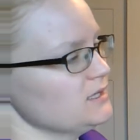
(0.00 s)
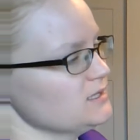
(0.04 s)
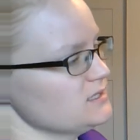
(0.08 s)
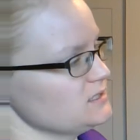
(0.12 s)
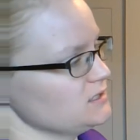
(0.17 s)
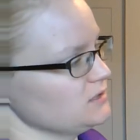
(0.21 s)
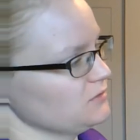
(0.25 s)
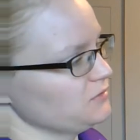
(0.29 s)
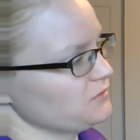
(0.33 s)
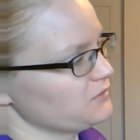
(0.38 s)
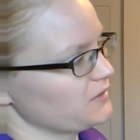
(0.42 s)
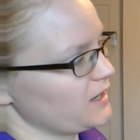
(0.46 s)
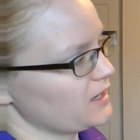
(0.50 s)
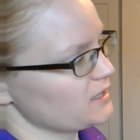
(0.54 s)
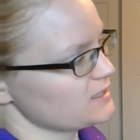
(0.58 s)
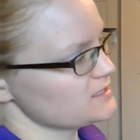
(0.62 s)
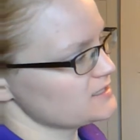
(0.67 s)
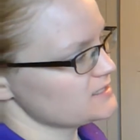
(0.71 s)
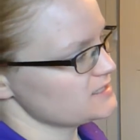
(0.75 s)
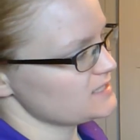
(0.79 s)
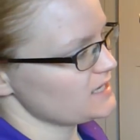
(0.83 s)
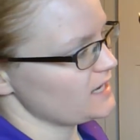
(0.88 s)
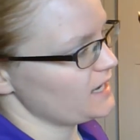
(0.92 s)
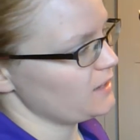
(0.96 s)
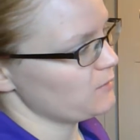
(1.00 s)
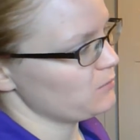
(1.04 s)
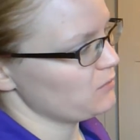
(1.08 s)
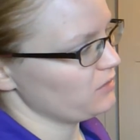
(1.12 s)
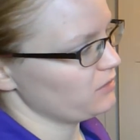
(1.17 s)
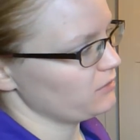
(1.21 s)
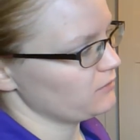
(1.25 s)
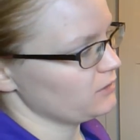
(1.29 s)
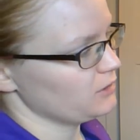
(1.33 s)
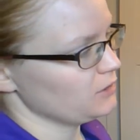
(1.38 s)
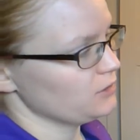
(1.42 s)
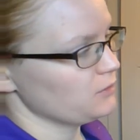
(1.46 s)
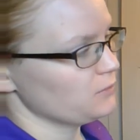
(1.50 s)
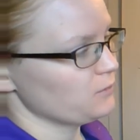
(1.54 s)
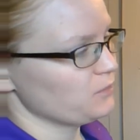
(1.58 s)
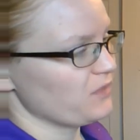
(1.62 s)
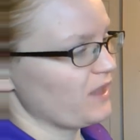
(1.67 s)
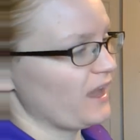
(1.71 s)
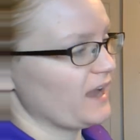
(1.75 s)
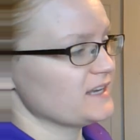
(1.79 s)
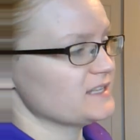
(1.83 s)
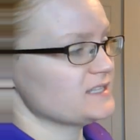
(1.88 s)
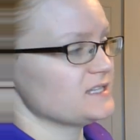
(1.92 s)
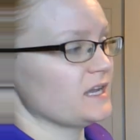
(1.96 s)
So first time through,
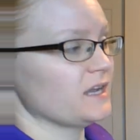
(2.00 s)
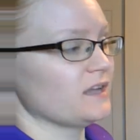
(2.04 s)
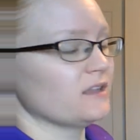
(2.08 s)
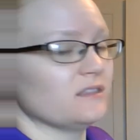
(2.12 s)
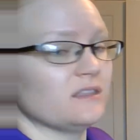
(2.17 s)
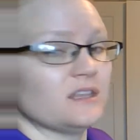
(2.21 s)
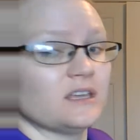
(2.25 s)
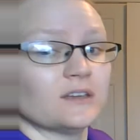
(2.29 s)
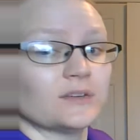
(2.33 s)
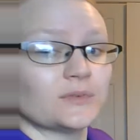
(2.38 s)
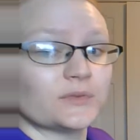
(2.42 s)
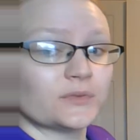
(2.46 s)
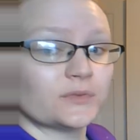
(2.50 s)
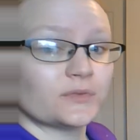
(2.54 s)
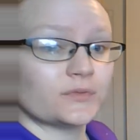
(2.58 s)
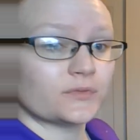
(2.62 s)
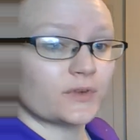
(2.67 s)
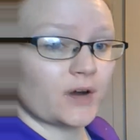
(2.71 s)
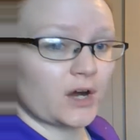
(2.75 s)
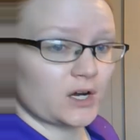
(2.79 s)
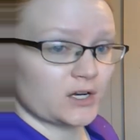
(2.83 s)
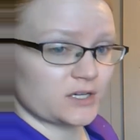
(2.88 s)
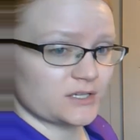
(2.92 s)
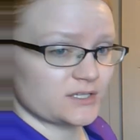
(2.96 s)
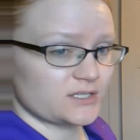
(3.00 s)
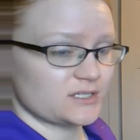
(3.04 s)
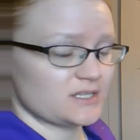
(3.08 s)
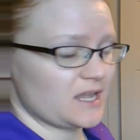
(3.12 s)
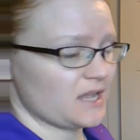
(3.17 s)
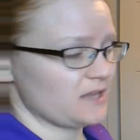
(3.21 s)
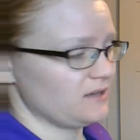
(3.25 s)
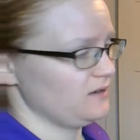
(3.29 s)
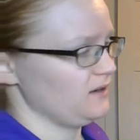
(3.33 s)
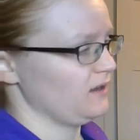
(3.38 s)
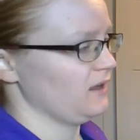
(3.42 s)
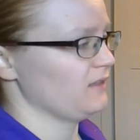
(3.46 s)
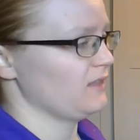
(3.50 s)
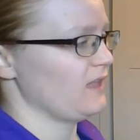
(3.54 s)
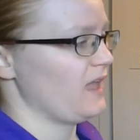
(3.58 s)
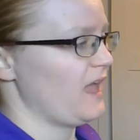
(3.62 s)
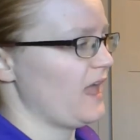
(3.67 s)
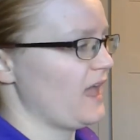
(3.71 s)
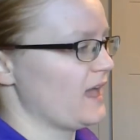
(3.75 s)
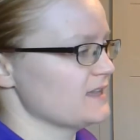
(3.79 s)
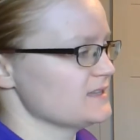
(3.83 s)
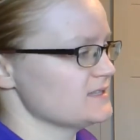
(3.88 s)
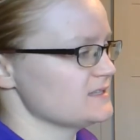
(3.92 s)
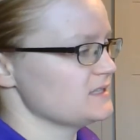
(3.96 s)
I take the first ending that
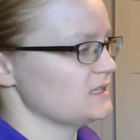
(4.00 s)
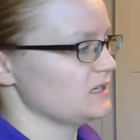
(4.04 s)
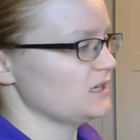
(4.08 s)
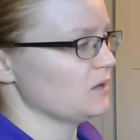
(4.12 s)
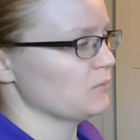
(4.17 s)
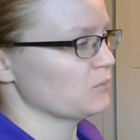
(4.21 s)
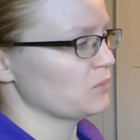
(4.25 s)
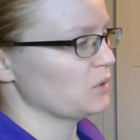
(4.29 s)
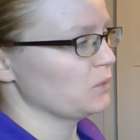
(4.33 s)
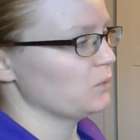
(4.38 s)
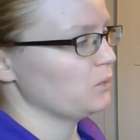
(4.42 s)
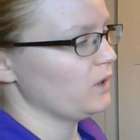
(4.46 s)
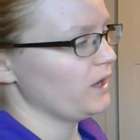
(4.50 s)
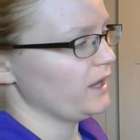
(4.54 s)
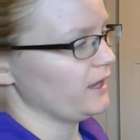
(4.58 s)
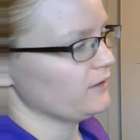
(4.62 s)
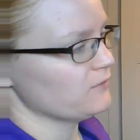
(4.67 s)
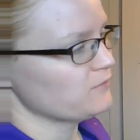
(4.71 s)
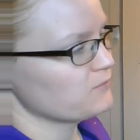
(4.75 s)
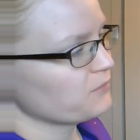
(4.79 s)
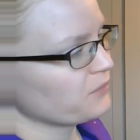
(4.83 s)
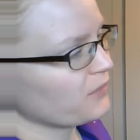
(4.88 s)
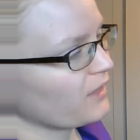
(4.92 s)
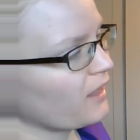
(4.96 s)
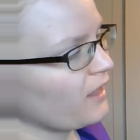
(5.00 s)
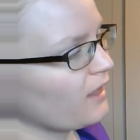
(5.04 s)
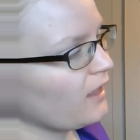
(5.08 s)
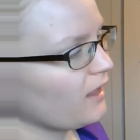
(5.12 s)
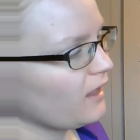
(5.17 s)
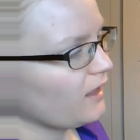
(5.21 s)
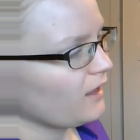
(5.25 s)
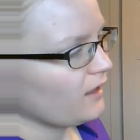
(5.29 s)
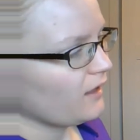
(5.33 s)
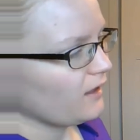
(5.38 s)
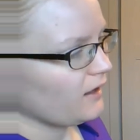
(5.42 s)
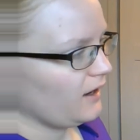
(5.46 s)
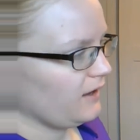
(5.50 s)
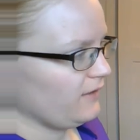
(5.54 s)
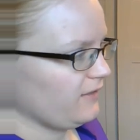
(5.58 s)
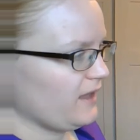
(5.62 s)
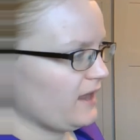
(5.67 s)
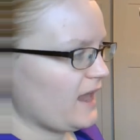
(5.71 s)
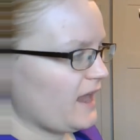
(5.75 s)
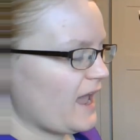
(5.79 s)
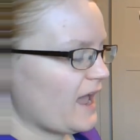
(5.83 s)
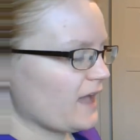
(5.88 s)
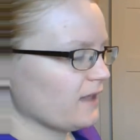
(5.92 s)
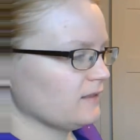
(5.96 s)
has the number one. And
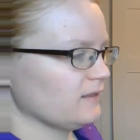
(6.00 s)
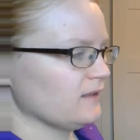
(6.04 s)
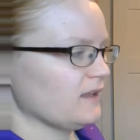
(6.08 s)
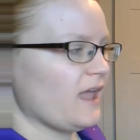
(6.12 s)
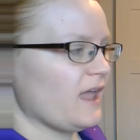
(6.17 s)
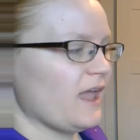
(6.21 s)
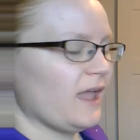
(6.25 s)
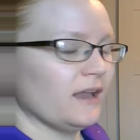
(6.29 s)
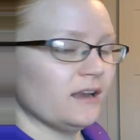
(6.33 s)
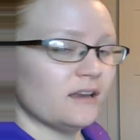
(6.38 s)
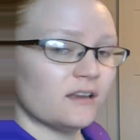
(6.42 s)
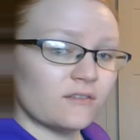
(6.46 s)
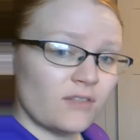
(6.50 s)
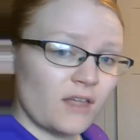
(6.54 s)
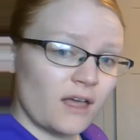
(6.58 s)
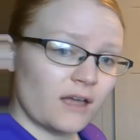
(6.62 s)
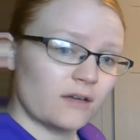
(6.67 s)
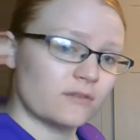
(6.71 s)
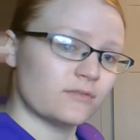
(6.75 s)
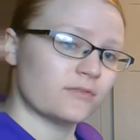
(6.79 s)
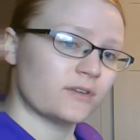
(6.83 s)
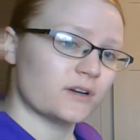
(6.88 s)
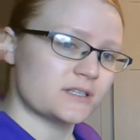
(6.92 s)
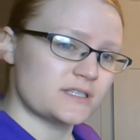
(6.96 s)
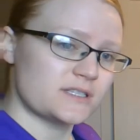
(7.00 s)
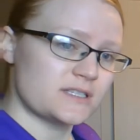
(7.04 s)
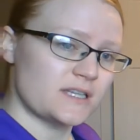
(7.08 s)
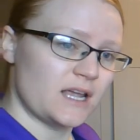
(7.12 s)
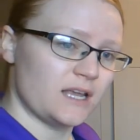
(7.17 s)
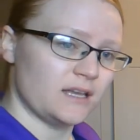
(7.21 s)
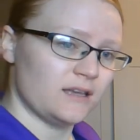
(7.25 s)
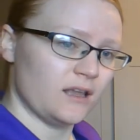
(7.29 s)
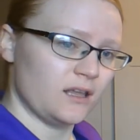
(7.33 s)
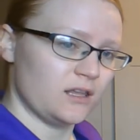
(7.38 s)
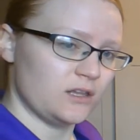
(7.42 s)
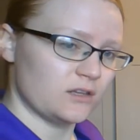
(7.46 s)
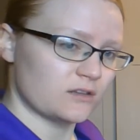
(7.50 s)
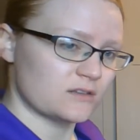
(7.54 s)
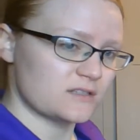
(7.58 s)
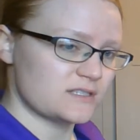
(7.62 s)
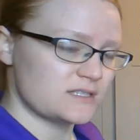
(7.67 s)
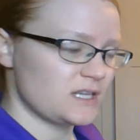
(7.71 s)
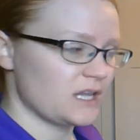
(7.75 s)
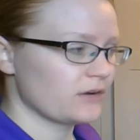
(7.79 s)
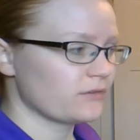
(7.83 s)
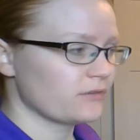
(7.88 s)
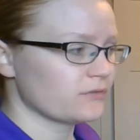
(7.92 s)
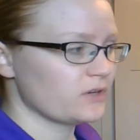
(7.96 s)
then at the end of that first ending, you'll
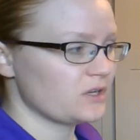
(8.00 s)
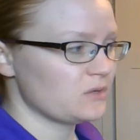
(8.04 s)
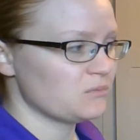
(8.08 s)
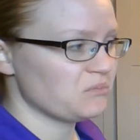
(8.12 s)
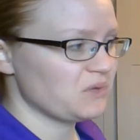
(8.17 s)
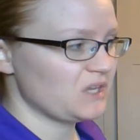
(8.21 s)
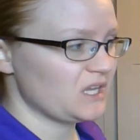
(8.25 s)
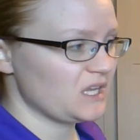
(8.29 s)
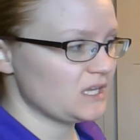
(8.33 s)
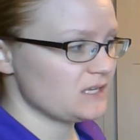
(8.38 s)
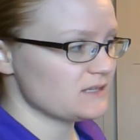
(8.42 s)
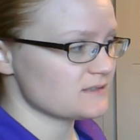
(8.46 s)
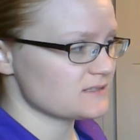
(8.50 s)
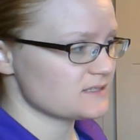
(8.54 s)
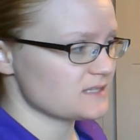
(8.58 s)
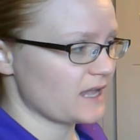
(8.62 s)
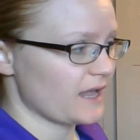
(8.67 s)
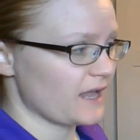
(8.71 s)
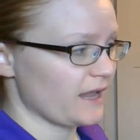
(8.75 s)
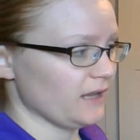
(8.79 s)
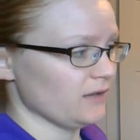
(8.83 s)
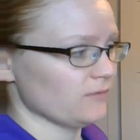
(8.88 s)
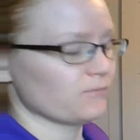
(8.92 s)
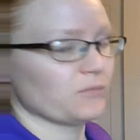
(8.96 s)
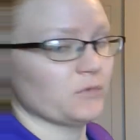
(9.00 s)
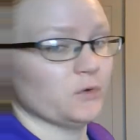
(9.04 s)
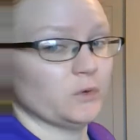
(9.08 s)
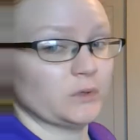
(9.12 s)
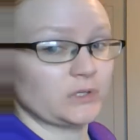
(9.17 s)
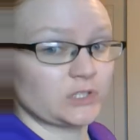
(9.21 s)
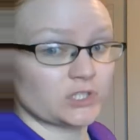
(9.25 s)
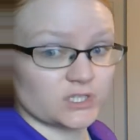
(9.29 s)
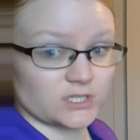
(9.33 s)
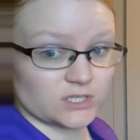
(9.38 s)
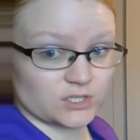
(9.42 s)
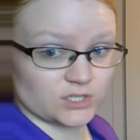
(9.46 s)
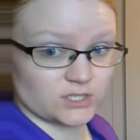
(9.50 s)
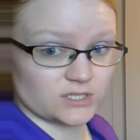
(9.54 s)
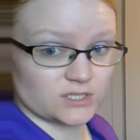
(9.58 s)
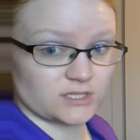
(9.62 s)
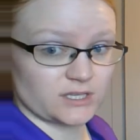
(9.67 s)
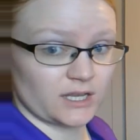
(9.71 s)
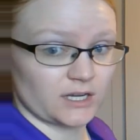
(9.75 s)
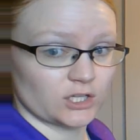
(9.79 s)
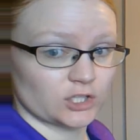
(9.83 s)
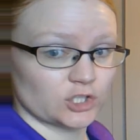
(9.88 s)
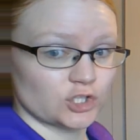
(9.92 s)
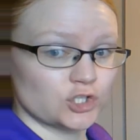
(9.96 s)
see a repeat sign, which is
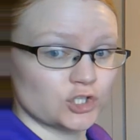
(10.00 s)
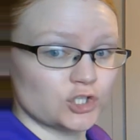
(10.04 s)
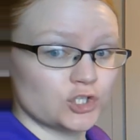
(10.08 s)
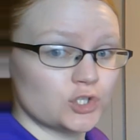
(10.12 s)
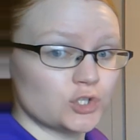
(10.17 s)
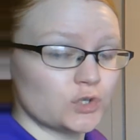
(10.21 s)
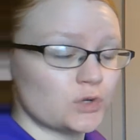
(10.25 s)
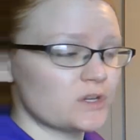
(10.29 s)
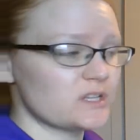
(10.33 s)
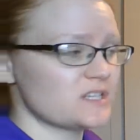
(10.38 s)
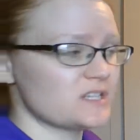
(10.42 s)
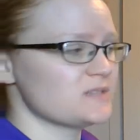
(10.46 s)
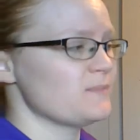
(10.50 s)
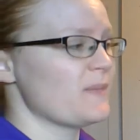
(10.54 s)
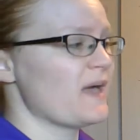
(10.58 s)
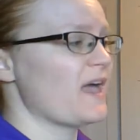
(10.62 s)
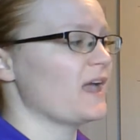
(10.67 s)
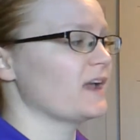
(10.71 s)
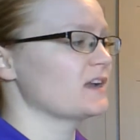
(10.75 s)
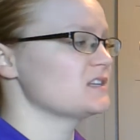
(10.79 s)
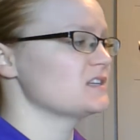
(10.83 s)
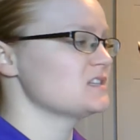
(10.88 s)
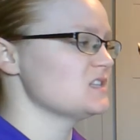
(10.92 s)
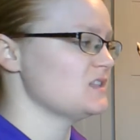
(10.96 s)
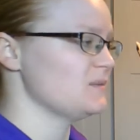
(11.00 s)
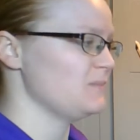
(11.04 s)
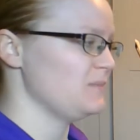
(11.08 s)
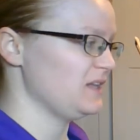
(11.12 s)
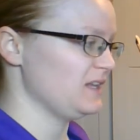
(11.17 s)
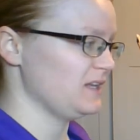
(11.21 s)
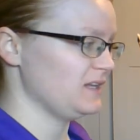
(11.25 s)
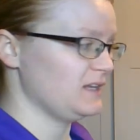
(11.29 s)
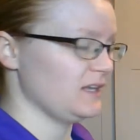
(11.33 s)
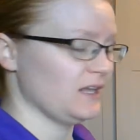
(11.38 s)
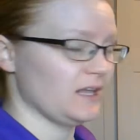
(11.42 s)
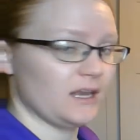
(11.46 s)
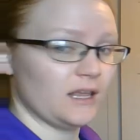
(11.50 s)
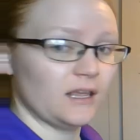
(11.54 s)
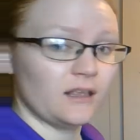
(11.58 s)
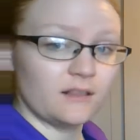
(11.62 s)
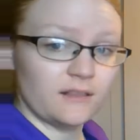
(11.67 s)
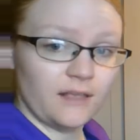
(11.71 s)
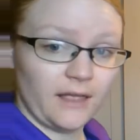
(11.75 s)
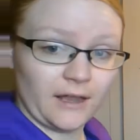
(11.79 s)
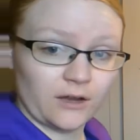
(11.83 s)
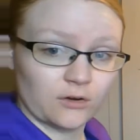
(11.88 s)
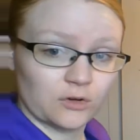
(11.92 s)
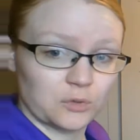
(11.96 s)
going to shoot us back to the beginning
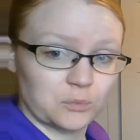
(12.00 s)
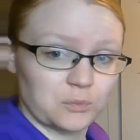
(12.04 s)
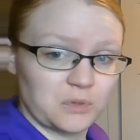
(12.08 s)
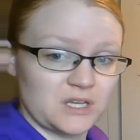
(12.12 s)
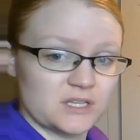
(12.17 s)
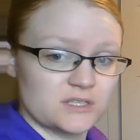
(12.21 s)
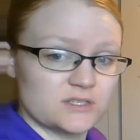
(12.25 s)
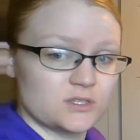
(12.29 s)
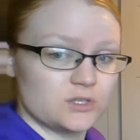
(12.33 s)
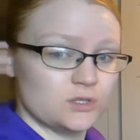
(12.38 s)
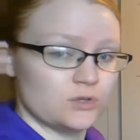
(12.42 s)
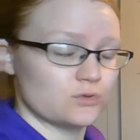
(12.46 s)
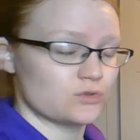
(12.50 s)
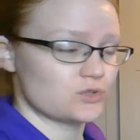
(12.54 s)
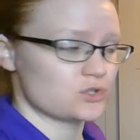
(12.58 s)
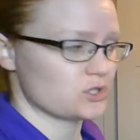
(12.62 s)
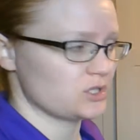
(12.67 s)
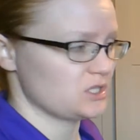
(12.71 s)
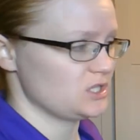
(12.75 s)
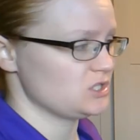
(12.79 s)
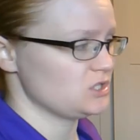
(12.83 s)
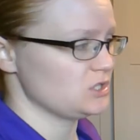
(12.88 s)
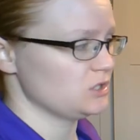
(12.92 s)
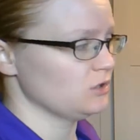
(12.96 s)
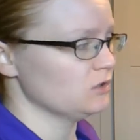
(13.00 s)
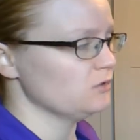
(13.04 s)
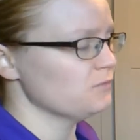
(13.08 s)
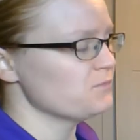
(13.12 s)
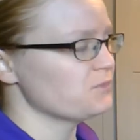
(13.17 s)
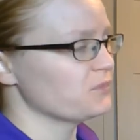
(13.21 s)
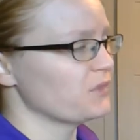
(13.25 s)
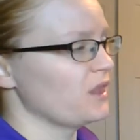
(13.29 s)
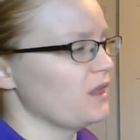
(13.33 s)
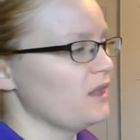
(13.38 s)
like repeats usually do.